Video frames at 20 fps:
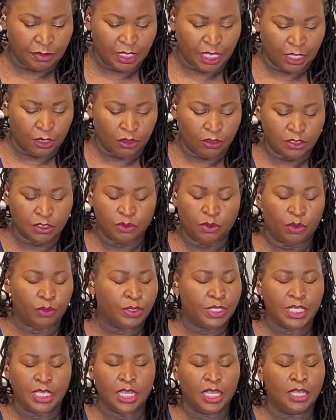it also
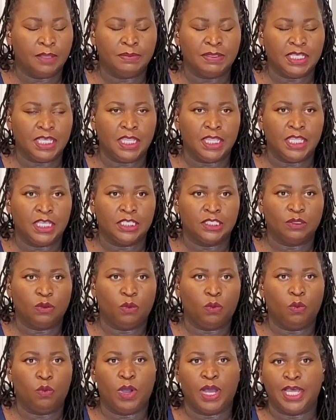only comes in this
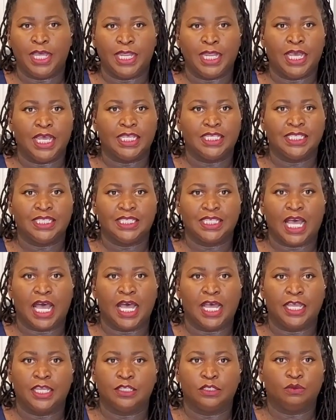one
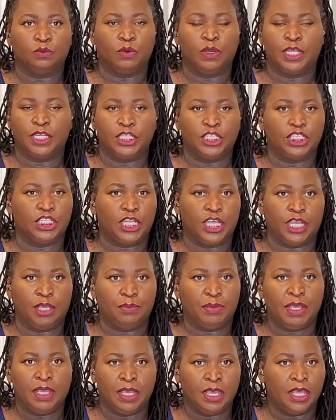size, one
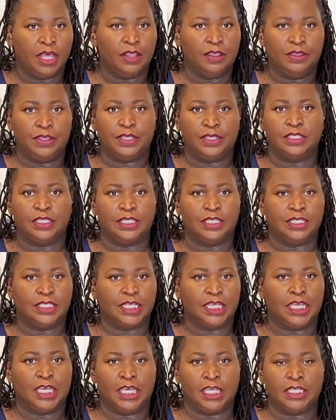shape. This is
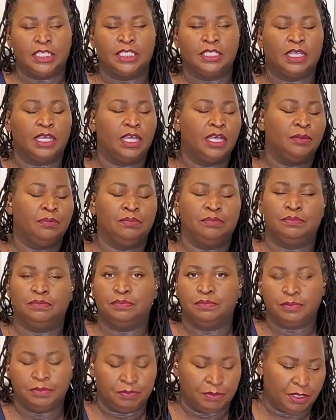it. Um,
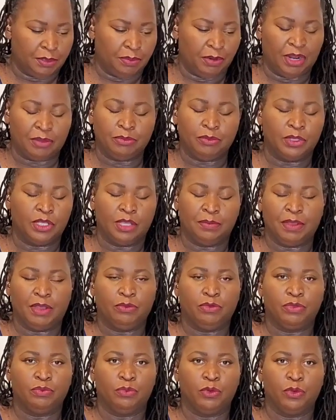they probably will come out
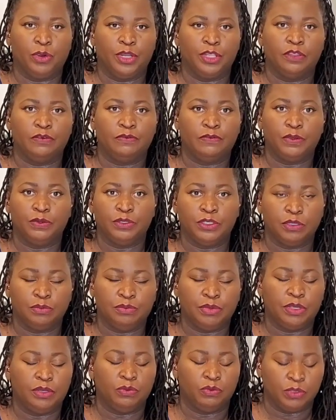with more in the future,
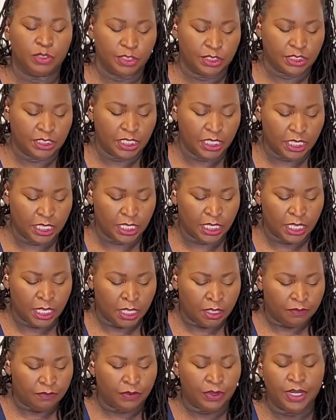but we'll see.
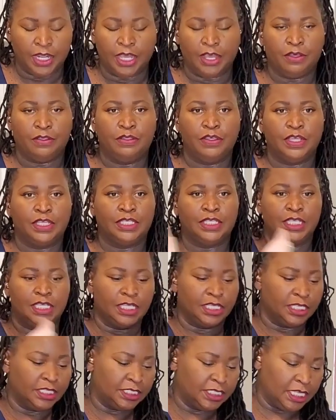For now, this
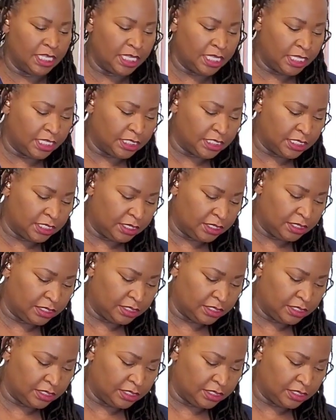is it